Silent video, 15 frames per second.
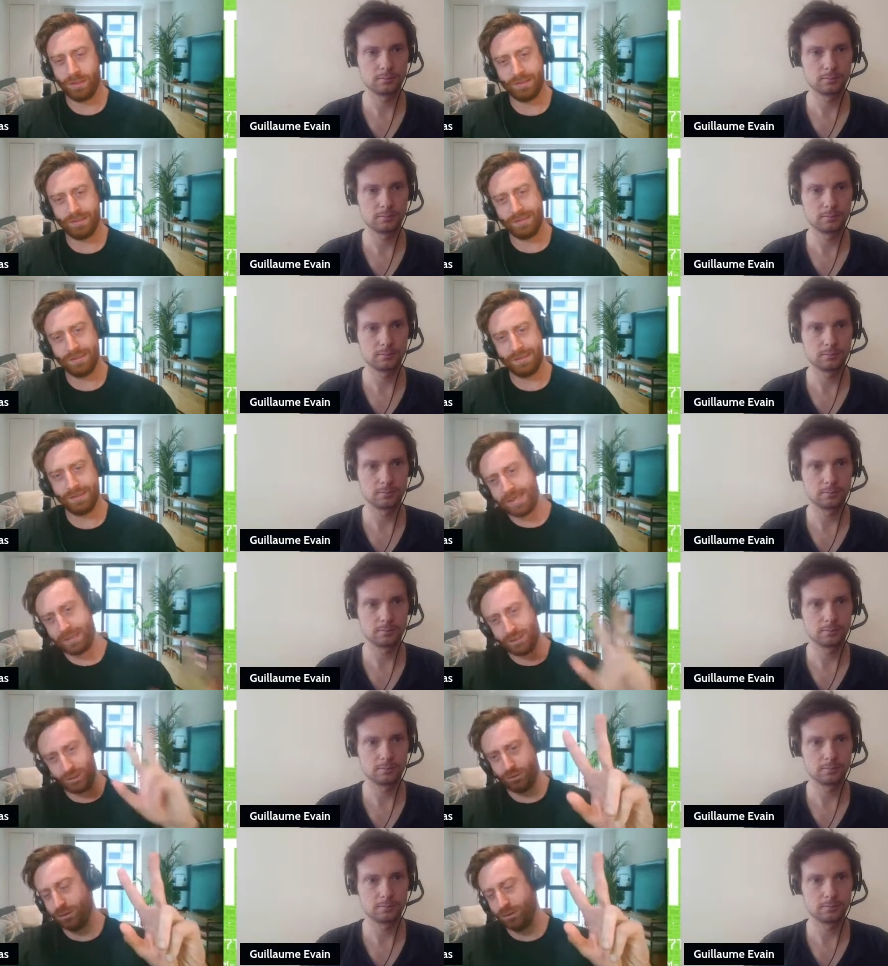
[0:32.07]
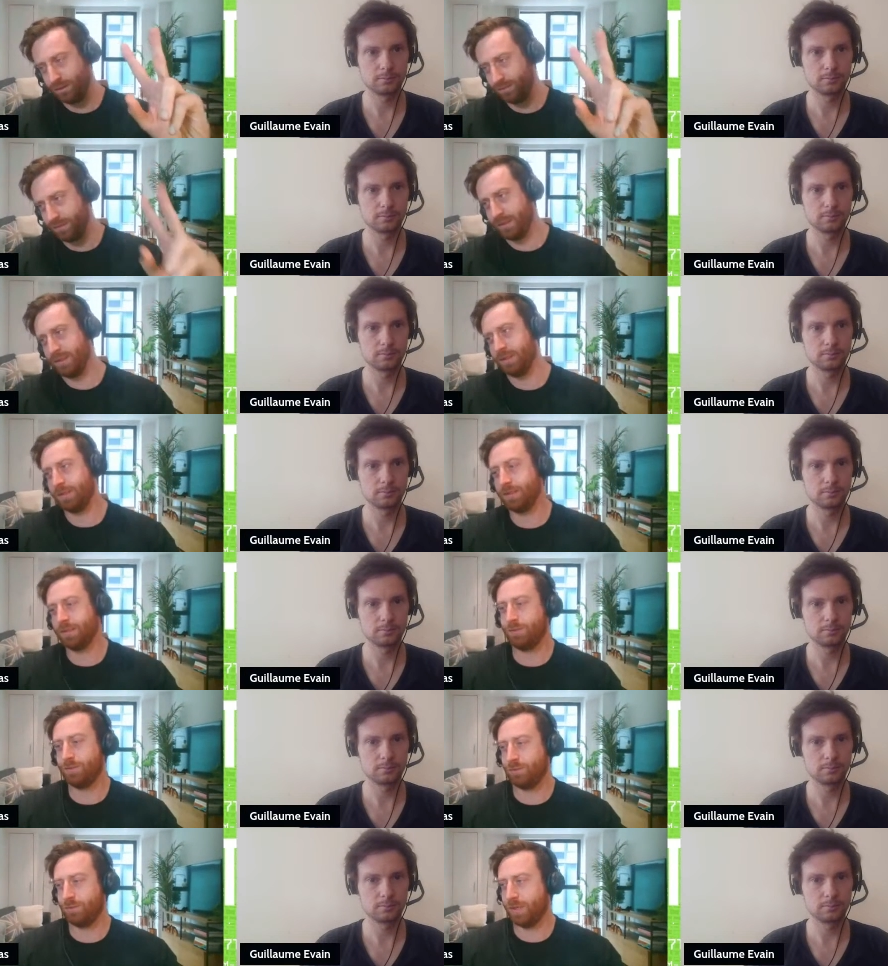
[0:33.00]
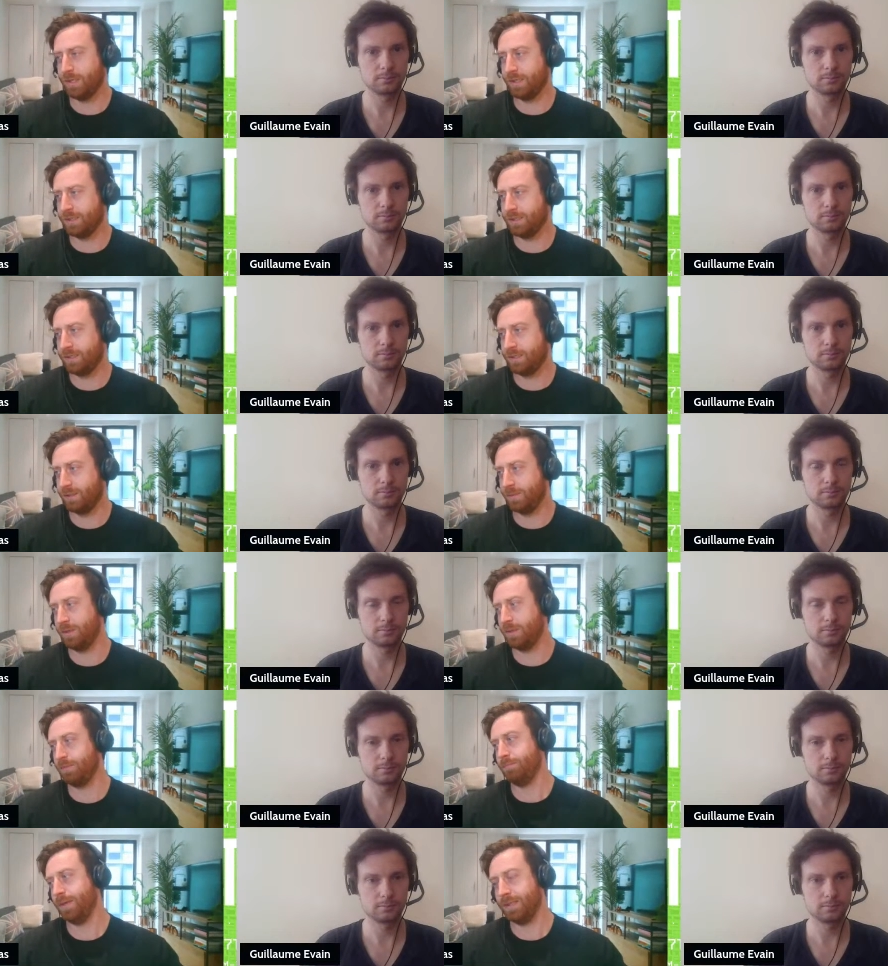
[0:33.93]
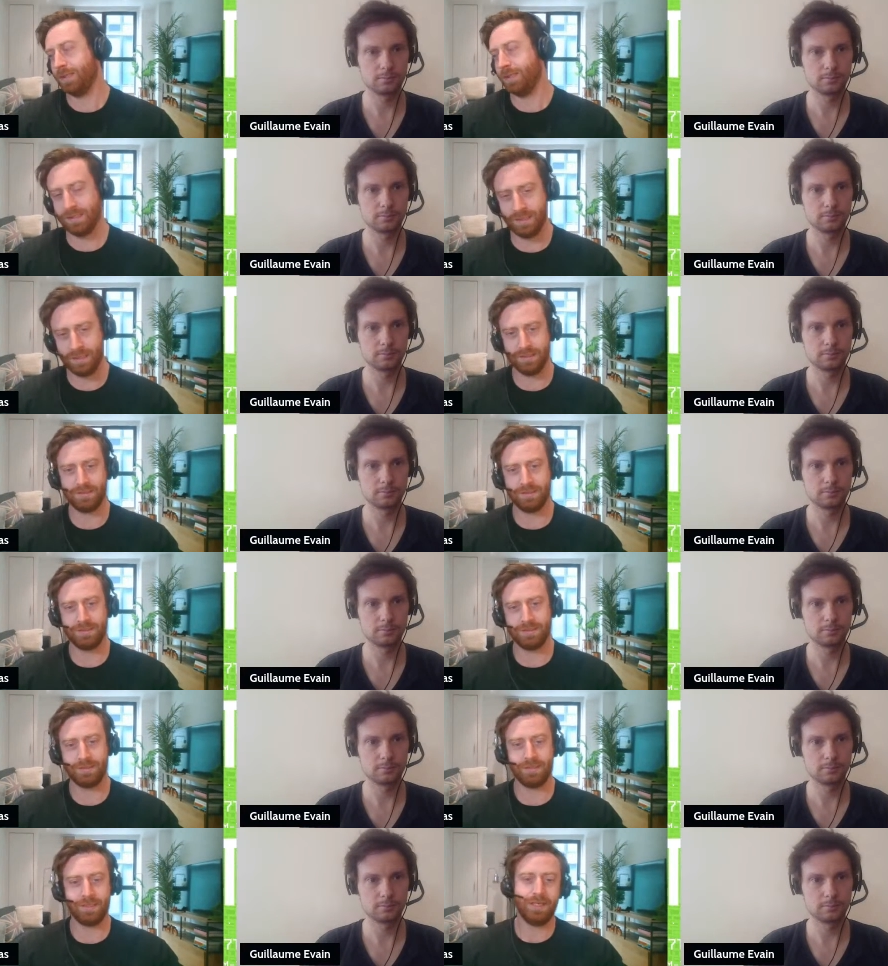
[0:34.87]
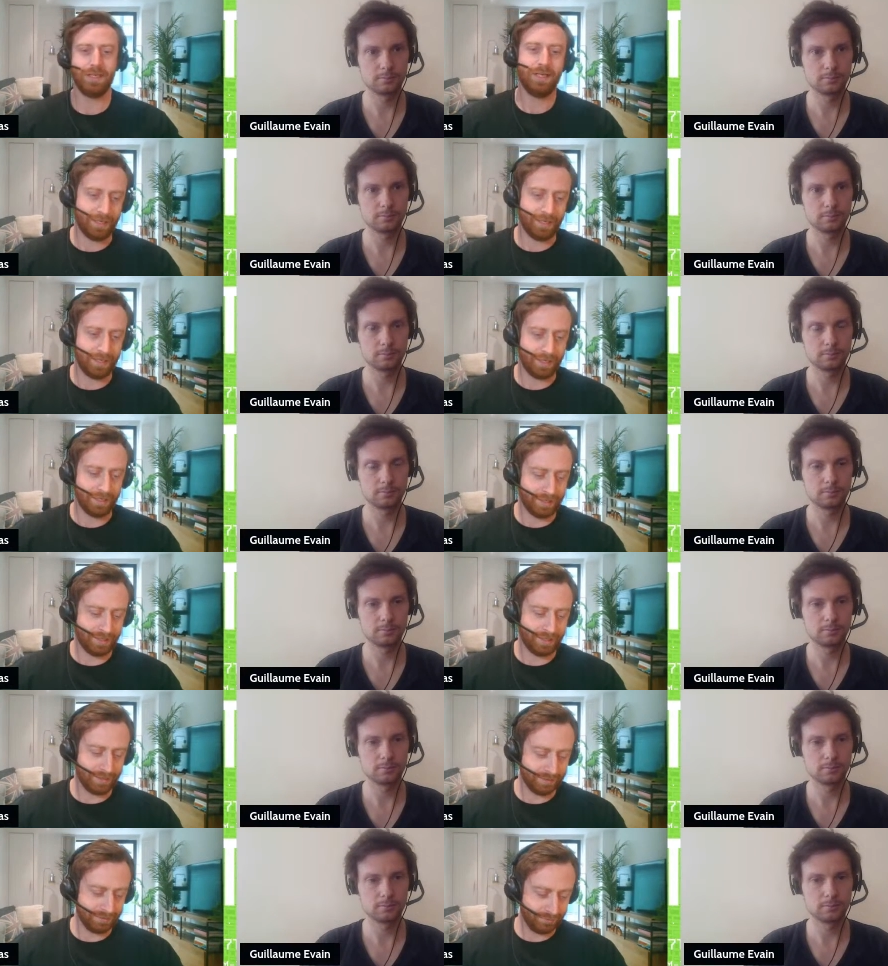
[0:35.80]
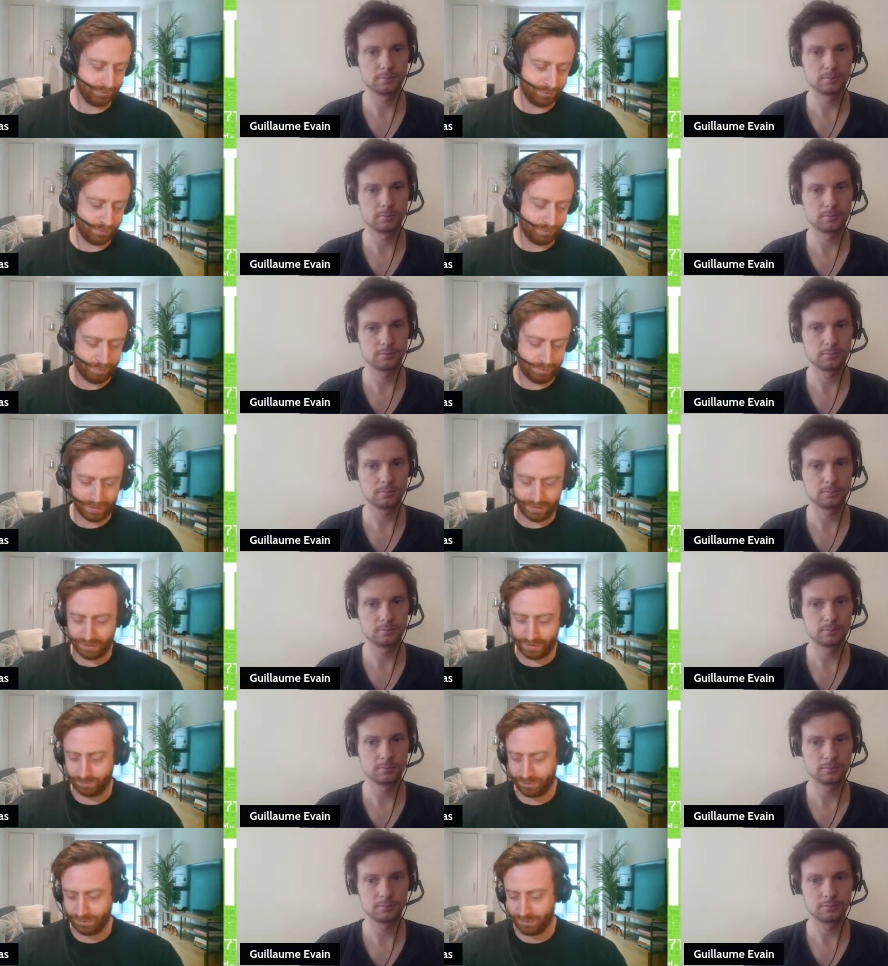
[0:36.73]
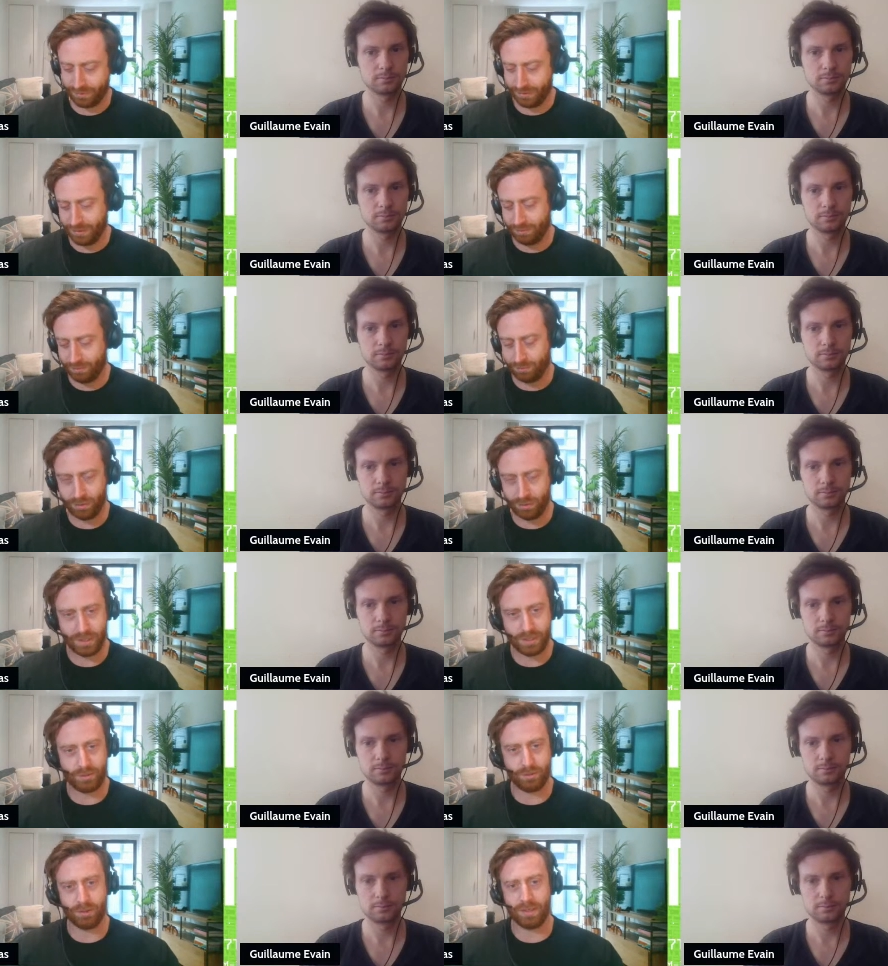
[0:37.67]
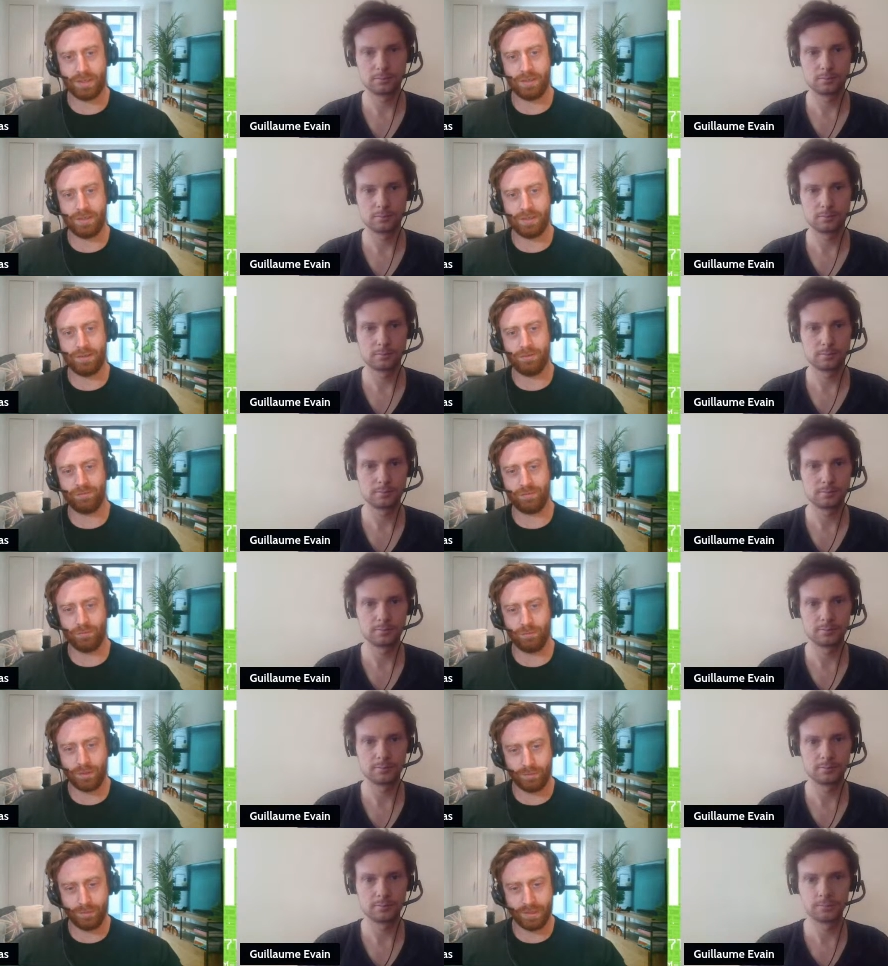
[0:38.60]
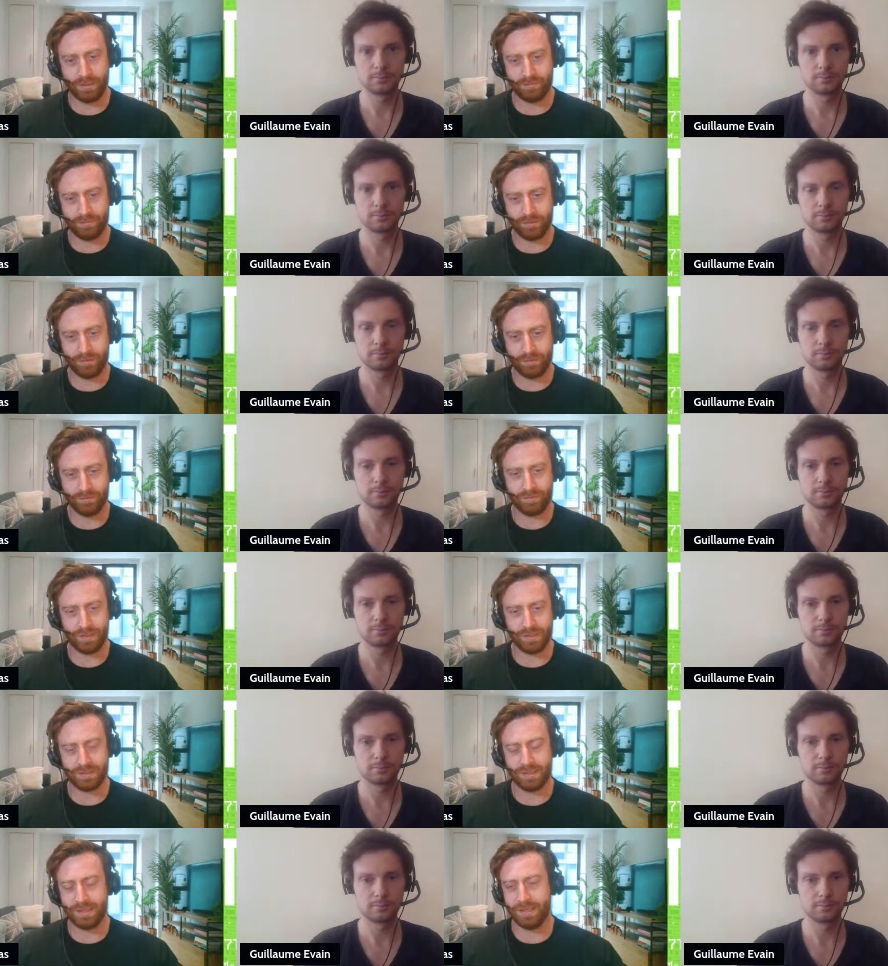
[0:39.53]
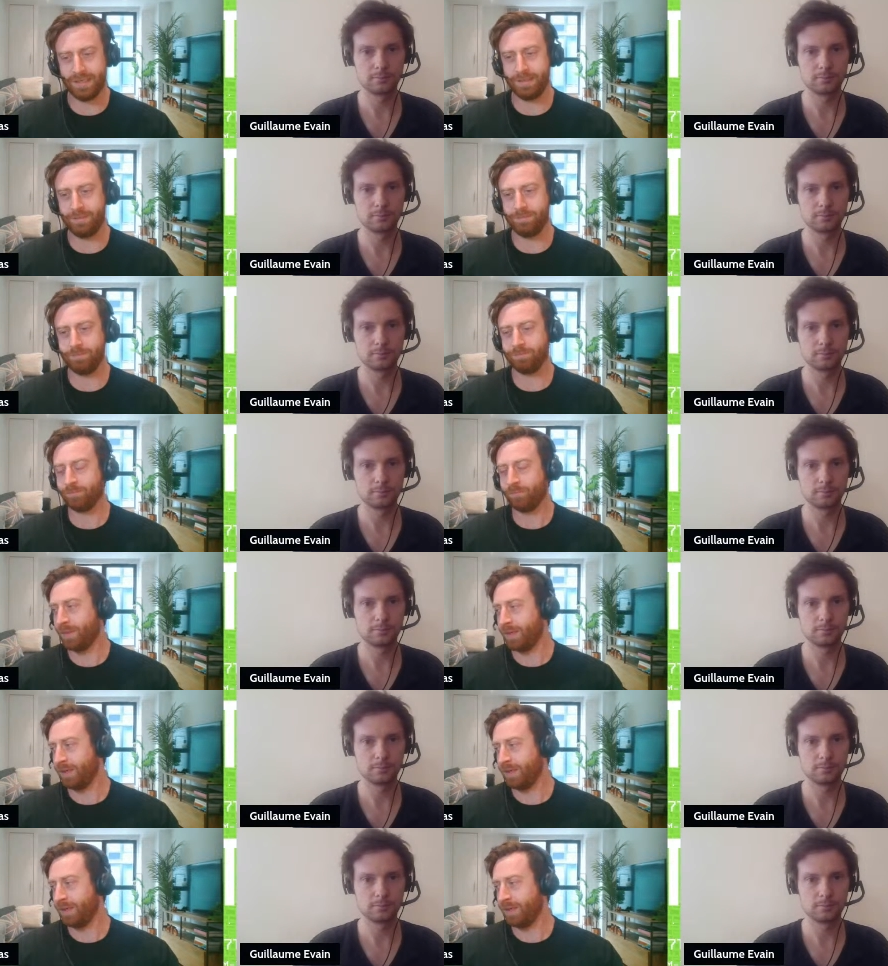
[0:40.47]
Speaker 1: 101, day 2 of our Grasshopper Masterclass. And we'll be picking up pretty quickly from where we left off yesterday.